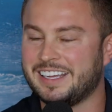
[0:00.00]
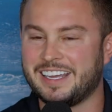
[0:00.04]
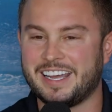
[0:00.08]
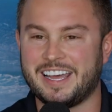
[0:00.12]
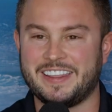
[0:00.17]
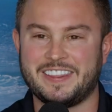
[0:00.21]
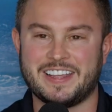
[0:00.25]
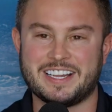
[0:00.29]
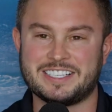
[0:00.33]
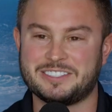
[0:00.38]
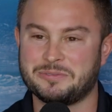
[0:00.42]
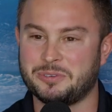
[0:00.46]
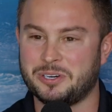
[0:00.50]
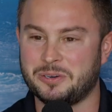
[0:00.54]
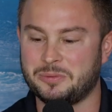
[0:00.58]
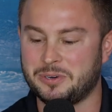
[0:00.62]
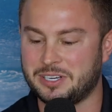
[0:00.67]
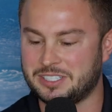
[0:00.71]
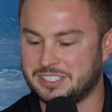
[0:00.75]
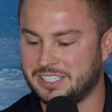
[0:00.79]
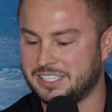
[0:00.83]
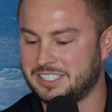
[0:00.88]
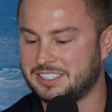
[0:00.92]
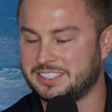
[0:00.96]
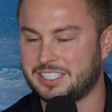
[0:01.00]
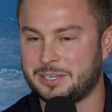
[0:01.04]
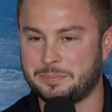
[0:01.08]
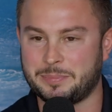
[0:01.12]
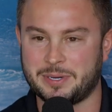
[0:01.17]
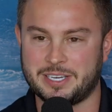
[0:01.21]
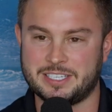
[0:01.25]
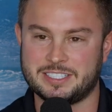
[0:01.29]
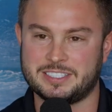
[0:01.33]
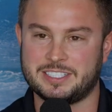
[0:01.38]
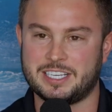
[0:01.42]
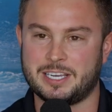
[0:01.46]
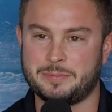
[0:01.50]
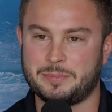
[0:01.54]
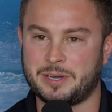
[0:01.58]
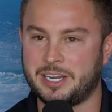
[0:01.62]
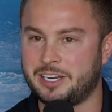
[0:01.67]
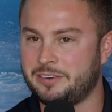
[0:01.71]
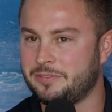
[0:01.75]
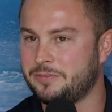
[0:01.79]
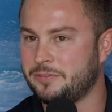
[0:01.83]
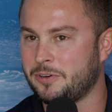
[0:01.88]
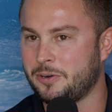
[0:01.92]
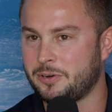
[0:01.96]
And that's what it was, like step by step. I
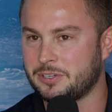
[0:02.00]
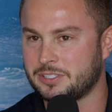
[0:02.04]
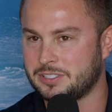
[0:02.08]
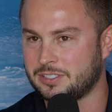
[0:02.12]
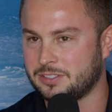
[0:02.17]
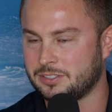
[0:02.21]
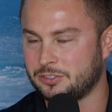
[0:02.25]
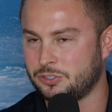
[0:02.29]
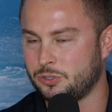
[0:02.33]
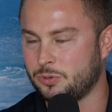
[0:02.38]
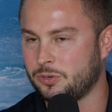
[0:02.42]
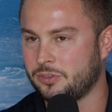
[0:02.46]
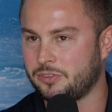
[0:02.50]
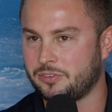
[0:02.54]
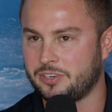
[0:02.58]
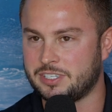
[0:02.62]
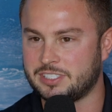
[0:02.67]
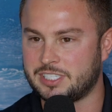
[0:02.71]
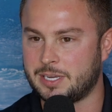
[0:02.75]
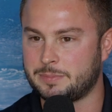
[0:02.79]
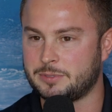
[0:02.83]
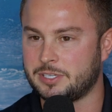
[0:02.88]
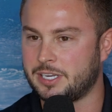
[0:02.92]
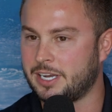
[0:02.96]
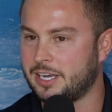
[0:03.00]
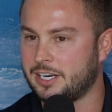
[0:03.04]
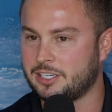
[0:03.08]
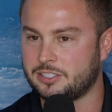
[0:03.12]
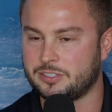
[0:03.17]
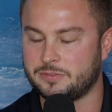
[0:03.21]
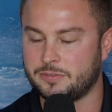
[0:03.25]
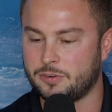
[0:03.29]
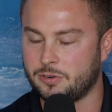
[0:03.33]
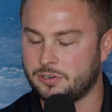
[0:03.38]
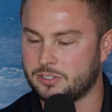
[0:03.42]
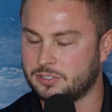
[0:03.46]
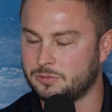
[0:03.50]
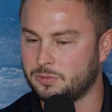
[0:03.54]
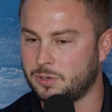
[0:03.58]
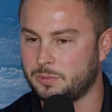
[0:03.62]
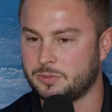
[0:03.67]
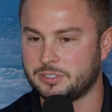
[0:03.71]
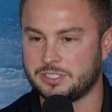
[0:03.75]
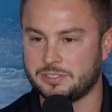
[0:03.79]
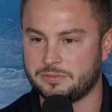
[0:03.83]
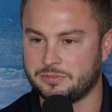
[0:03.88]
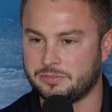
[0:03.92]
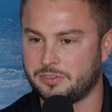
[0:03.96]
didn't focus 2 or 3 steps ahead. I just focused what
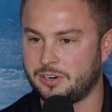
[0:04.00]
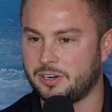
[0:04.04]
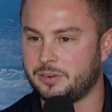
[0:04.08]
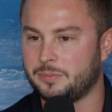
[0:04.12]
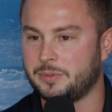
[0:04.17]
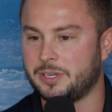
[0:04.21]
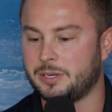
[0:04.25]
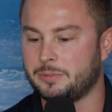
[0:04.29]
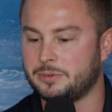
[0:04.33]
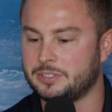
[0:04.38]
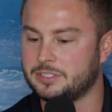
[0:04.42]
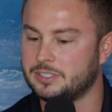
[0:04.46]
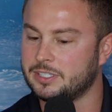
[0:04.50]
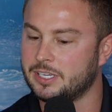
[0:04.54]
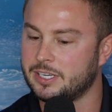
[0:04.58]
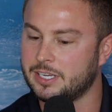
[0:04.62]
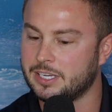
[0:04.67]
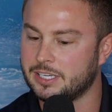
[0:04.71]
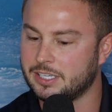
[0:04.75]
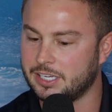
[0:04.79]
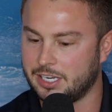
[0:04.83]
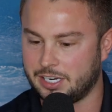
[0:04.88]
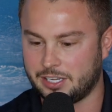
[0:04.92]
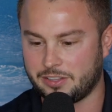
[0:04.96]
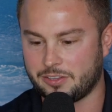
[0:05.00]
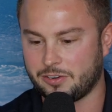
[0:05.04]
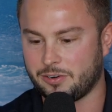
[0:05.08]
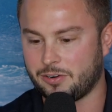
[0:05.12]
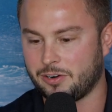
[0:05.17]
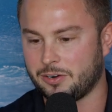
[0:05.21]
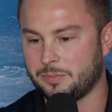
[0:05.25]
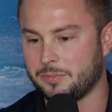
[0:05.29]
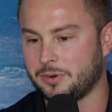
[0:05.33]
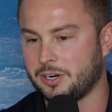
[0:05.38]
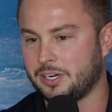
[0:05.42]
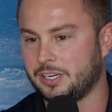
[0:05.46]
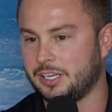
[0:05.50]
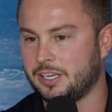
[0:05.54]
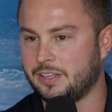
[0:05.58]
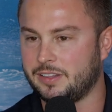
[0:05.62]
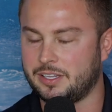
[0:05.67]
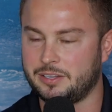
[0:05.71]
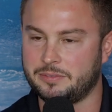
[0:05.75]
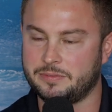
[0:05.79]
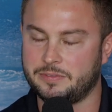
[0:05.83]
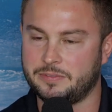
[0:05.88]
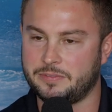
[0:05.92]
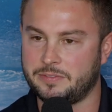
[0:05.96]
was in front of me. It was getting the hard money and
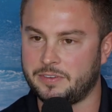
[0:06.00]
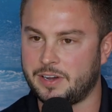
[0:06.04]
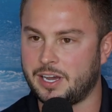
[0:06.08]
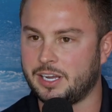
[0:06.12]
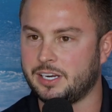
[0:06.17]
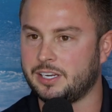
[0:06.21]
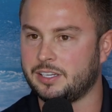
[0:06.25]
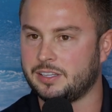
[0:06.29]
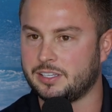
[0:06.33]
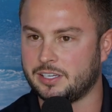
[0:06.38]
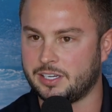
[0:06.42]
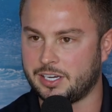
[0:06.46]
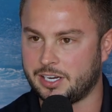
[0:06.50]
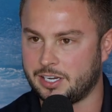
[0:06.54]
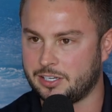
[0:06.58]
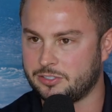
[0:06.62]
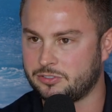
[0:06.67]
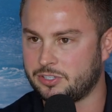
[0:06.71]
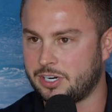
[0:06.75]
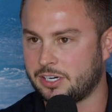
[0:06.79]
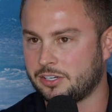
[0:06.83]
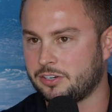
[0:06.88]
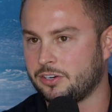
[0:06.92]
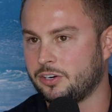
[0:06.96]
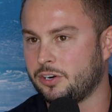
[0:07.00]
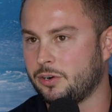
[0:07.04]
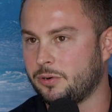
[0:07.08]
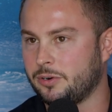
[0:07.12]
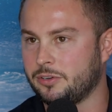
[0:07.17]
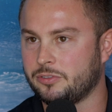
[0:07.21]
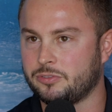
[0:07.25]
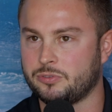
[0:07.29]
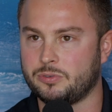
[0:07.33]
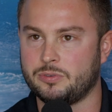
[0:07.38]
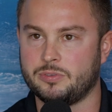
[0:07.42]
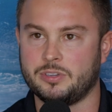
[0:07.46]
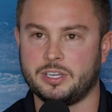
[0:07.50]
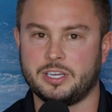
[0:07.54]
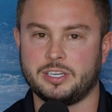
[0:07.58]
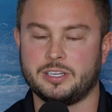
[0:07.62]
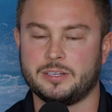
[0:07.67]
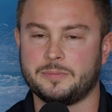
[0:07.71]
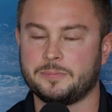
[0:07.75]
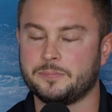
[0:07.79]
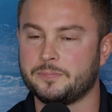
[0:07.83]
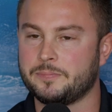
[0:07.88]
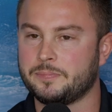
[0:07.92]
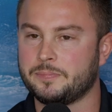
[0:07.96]
then finding the contractor, going through
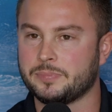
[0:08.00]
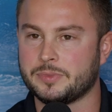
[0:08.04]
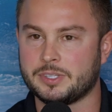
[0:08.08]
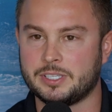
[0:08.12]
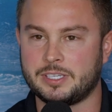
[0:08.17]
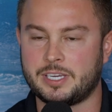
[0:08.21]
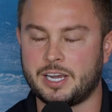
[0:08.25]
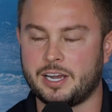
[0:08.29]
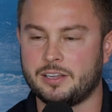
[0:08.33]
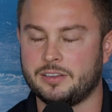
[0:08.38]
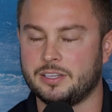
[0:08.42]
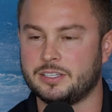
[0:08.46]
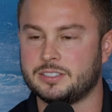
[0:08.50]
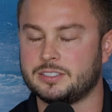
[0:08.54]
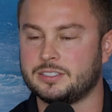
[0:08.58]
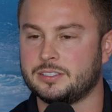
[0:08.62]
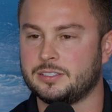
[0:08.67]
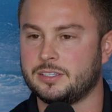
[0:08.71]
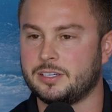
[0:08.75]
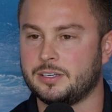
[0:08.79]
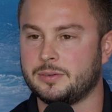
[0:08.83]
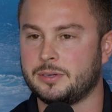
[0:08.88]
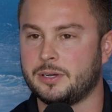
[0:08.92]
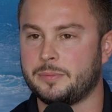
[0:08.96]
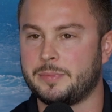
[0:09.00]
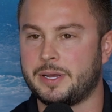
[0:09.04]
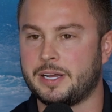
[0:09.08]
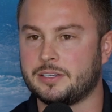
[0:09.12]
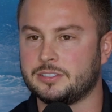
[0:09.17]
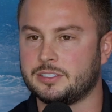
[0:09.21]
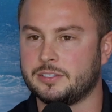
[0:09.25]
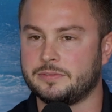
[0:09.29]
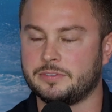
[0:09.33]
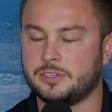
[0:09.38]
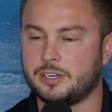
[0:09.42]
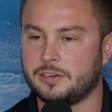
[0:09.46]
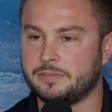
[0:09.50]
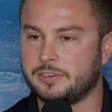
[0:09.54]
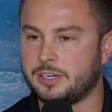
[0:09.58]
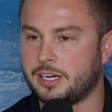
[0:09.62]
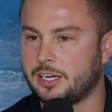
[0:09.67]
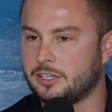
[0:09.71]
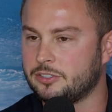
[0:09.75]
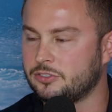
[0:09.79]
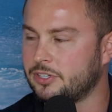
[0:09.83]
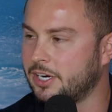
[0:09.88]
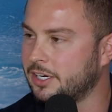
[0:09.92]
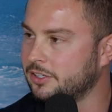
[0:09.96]
like countless amounts of
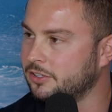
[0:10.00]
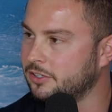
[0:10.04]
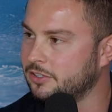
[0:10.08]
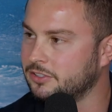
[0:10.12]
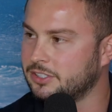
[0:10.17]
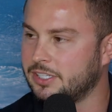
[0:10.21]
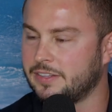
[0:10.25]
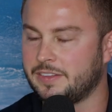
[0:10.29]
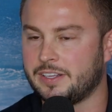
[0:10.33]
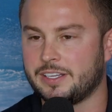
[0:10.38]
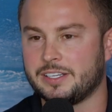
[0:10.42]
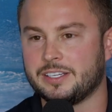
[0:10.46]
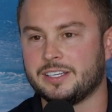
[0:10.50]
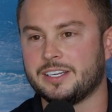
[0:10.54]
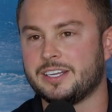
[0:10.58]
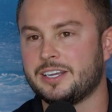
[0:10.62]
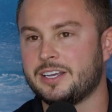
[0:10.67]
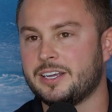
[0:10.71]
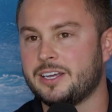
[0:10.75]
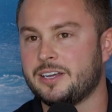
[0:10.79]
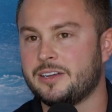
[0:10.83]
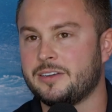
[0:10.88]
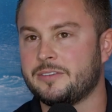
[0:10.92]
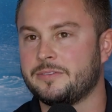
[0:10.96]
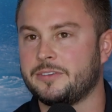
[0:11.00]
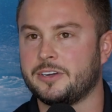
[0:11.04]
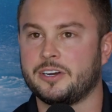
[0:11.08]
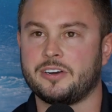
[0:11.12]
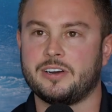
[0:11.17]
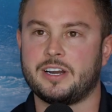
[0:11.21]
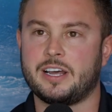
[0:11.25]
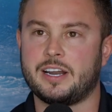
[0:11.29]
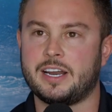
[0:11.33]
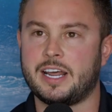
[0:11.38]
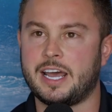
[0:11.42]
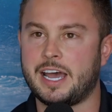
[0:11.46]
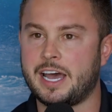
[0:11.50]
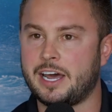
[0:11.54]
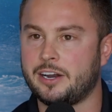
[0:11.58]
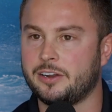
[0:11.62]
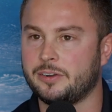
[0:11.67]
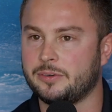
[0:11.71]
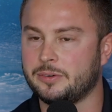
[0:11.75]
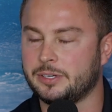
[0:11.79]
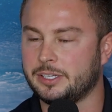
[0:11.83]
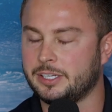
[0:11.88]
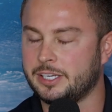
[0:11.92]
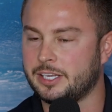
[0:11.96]
contractors, and then figuring out how
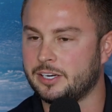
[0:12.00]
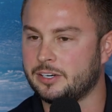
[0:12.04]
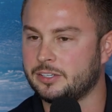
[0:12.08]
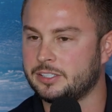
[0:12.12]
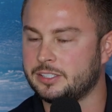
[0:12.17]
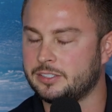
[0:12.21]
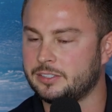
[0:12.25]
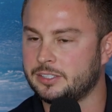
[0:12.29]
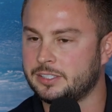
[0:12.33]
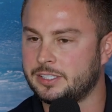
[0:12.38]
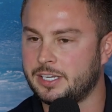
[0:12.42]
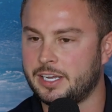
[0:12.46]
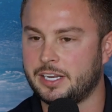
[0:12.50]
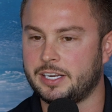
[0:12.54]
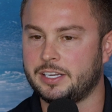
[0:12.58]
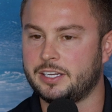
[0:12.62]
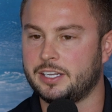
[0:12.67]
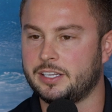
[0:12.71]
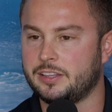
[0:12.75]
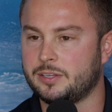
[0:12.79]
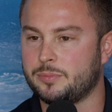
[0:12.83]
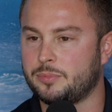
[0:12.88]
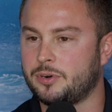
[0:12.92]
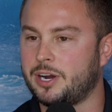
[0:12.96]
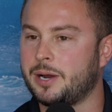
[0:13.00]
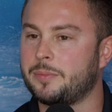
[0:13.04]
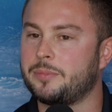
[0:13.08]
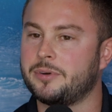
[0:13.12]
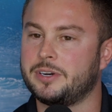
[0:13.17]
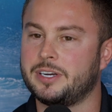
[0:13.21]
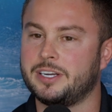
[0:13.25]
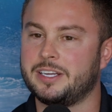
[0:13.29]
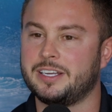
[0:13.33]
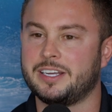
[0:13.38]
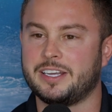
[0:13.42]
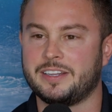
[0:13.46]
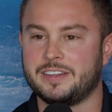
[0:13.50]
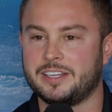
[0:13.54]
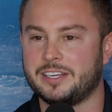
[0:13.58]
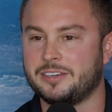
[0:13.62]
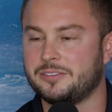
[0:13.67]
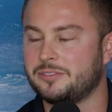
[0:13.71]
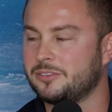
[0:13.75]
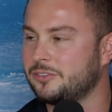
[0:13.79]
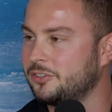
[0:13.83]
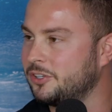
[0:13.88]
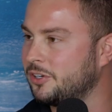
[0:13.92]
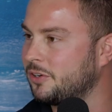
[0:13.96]
to get a tenant in the property, and
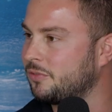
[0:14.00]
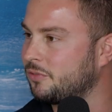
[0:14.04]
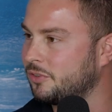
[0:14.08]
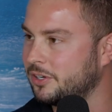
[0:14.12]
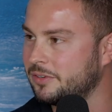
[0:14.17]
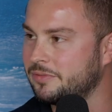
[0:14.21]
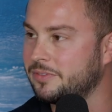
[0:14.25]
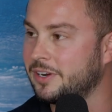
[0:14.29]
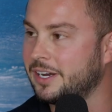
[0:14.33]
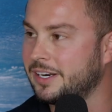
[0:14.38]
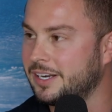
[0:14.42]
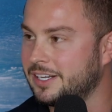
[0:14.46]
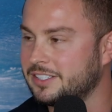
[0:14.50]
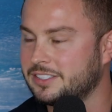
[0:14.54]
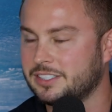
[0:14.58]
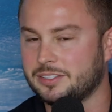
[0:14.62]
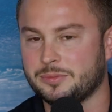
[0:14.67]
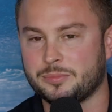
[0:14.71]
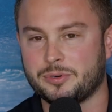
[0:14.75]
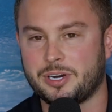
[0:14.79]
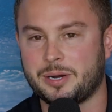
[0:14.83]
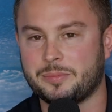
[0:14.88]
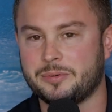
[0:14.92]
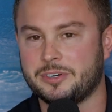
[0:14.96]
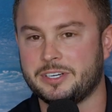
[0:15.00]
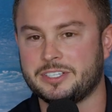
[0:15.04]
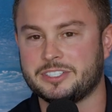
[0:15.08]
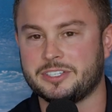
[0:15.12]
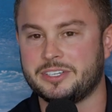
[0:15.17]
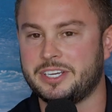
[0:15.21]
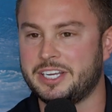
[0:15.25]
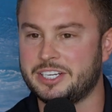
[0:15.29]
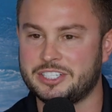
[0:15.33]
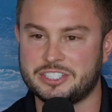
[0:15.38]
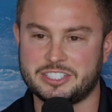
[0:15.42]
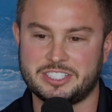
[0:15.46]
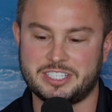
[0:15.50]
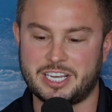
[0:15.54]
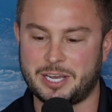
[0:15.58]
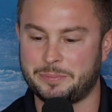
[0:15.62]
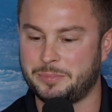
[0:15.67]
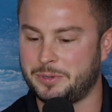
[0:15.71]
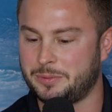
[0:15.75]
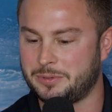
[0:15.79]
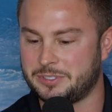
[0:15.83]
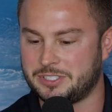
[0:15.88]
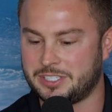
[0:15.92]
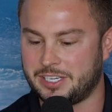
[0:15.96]
then refinancing property. So each
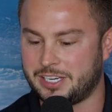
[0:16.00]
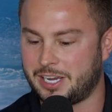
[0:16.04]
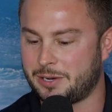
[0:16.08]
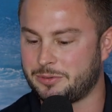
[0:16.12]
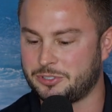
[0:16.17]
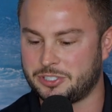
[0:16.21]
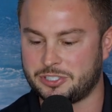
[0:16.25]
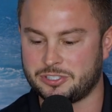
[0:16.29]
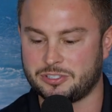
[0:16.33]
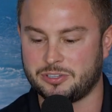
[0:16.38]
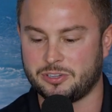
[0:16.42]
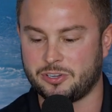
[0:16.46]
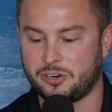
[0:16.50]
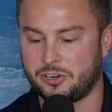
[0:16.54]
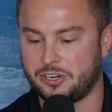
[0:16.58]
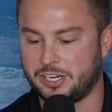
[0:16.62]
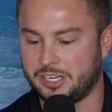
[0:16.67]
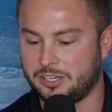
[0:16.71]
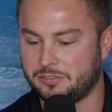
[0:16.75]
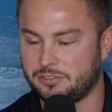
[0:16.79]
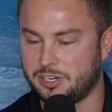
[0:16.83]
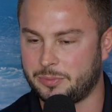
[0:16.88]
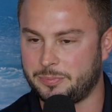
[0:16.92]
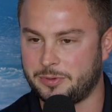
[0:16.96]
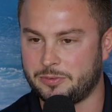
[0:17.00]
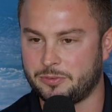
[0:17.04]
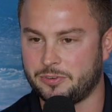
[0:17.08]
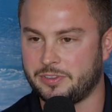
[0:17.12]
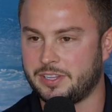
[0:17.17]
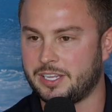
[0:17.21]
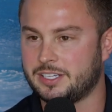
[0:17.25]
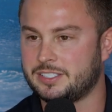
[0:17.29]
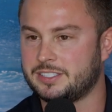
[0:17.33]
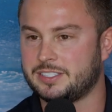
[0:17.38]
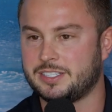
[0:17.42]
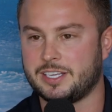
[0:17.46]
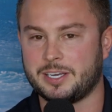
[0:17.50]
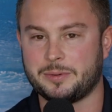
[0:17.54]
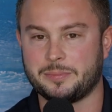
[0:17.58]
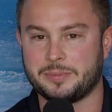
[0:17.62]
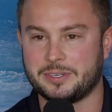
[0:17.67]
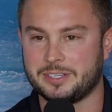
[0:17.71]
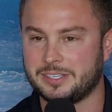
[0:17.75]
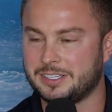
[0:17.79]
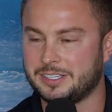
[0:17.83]
step, it was like I was just learning right before that step.